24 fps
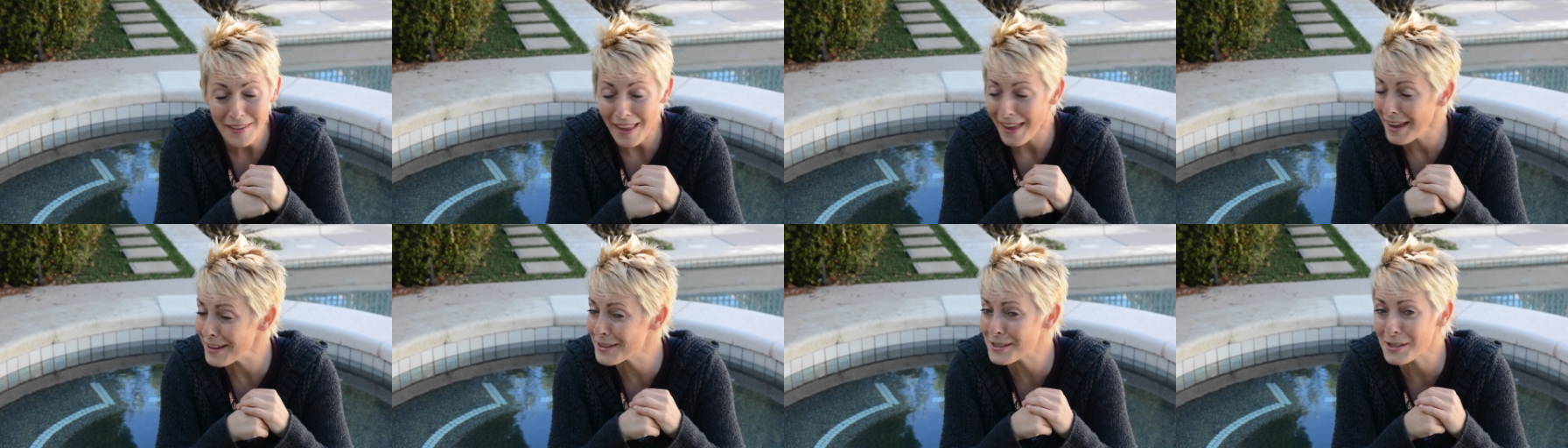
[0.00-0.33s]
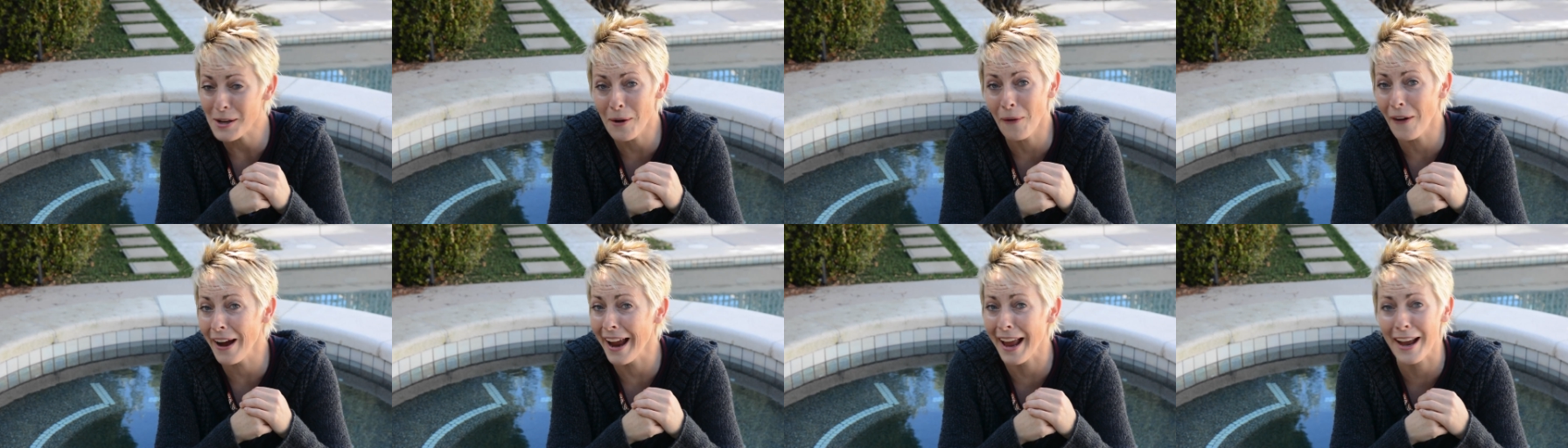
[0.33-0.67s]
And
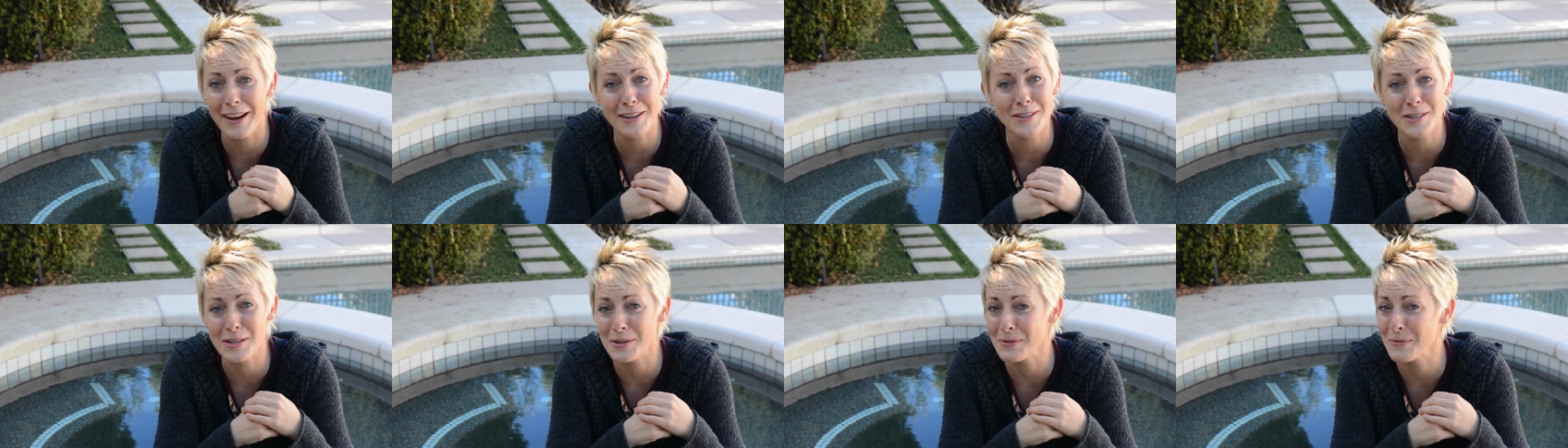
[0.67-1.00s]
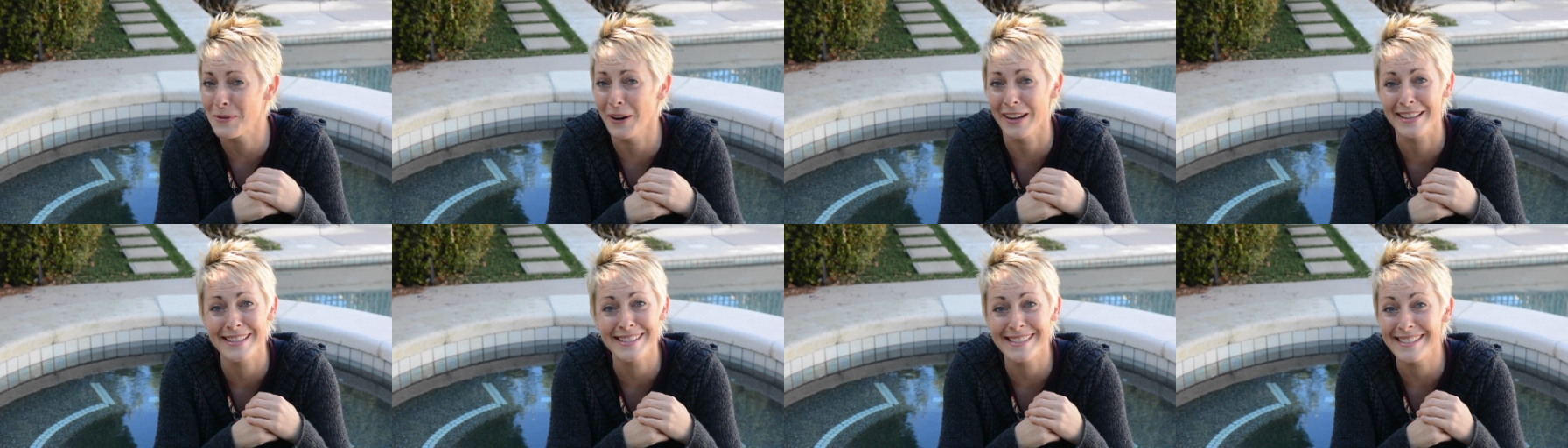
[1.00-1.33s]
so
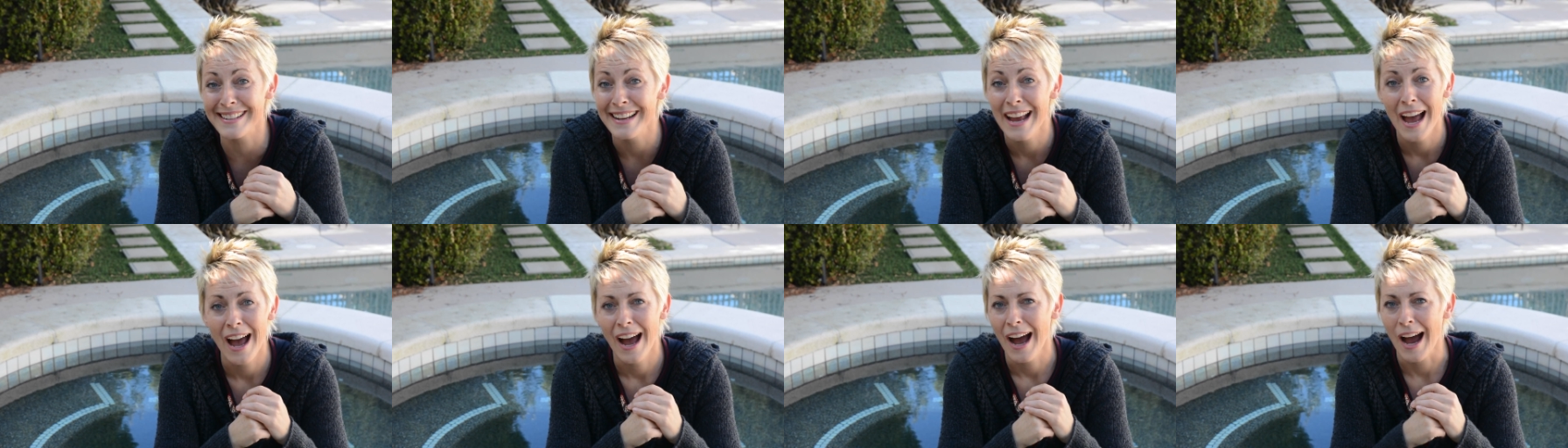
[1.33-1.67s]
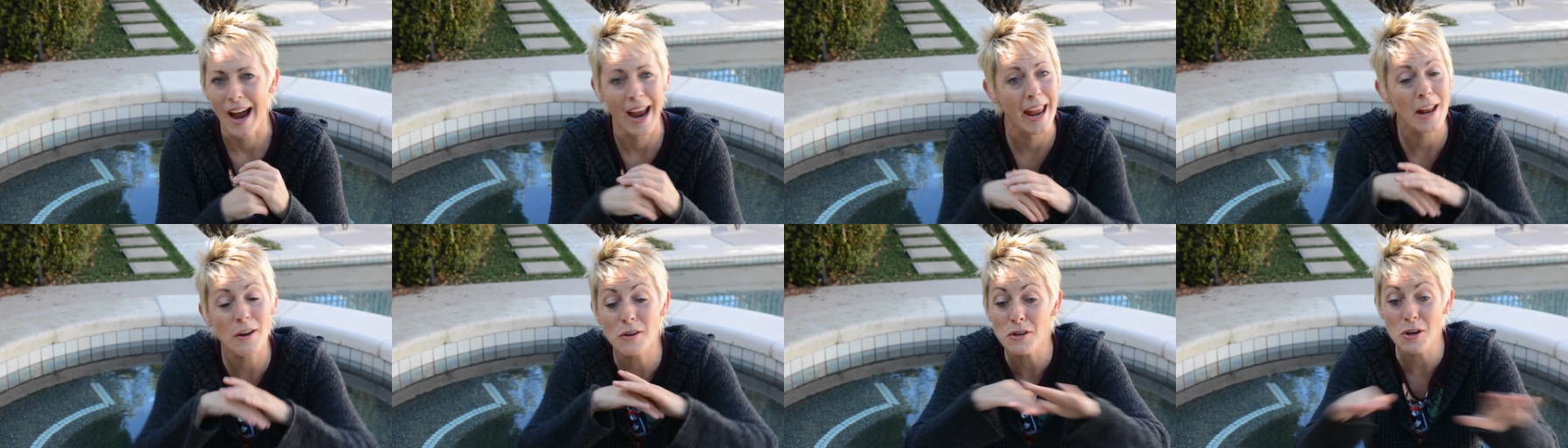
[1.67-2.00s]

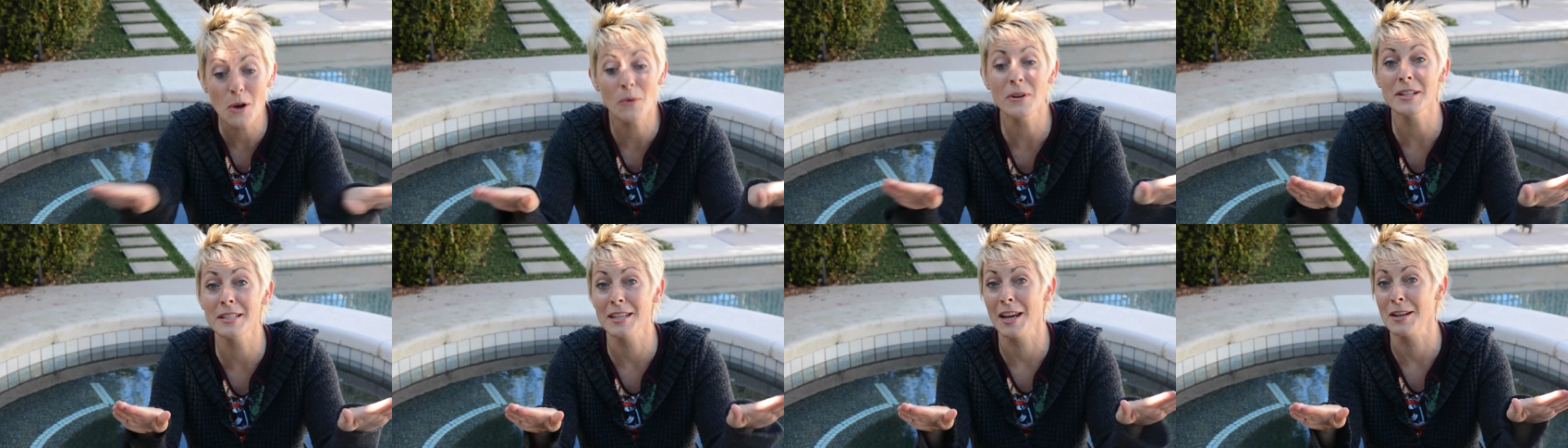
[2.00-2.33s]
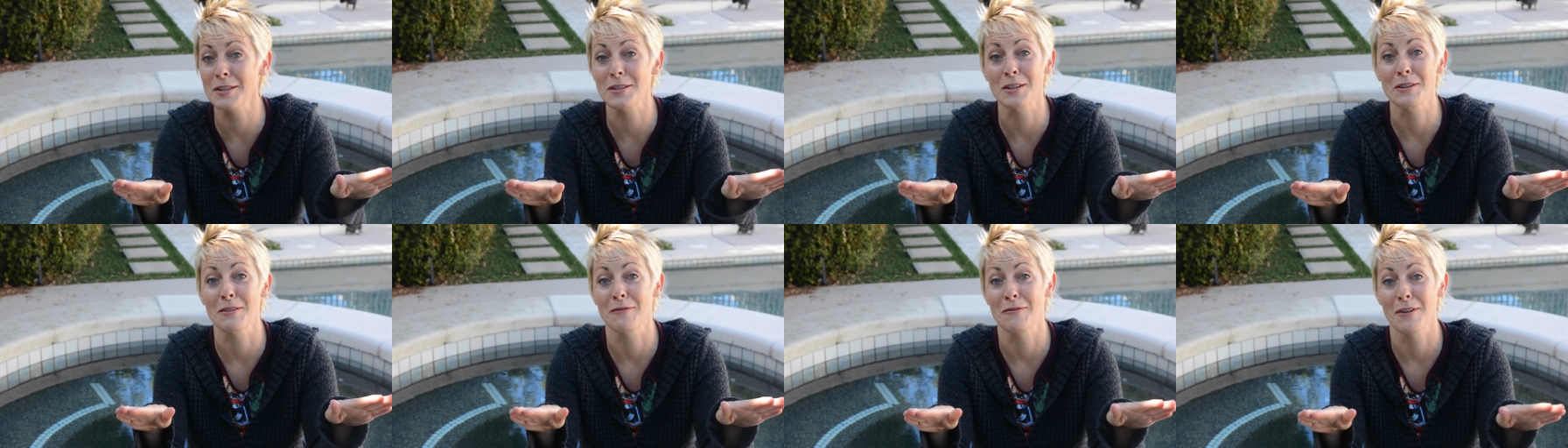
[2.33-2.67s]
I had no
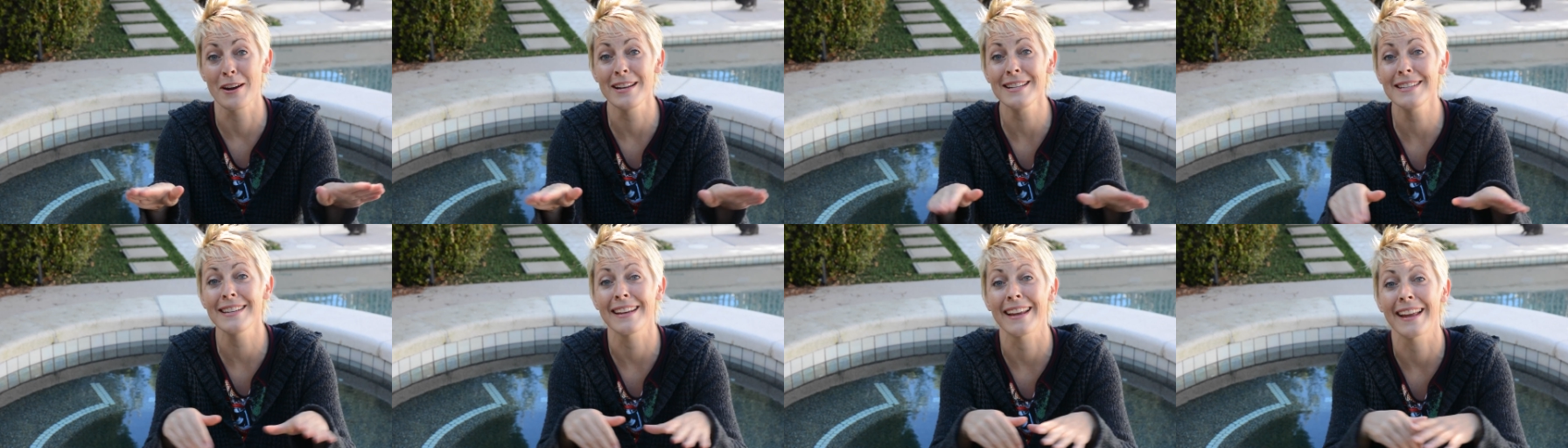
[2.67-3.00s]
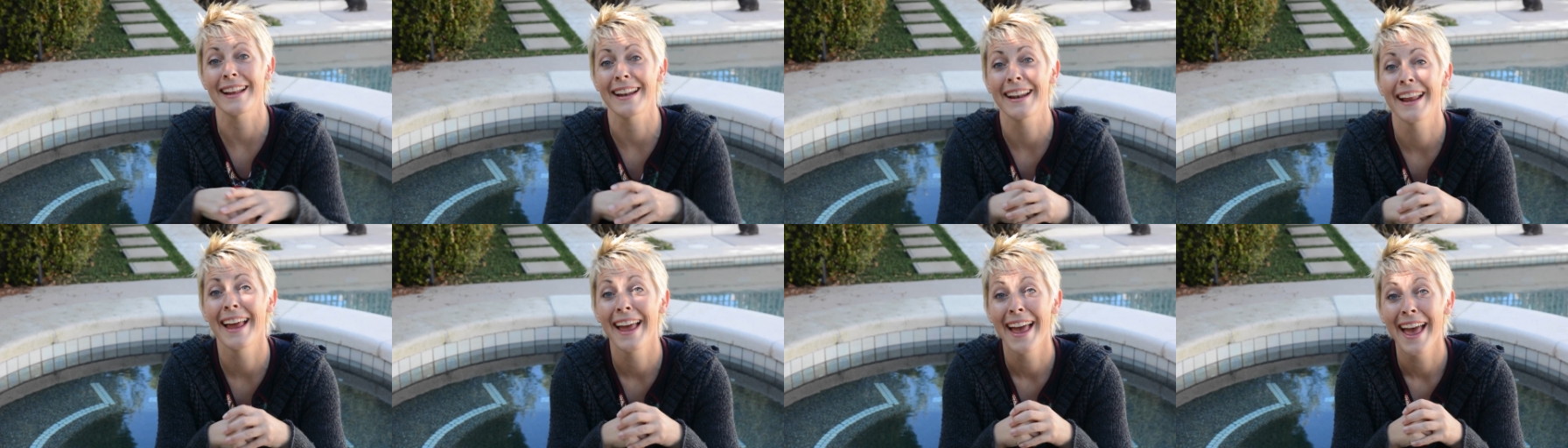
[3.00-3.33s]
intention of renting it.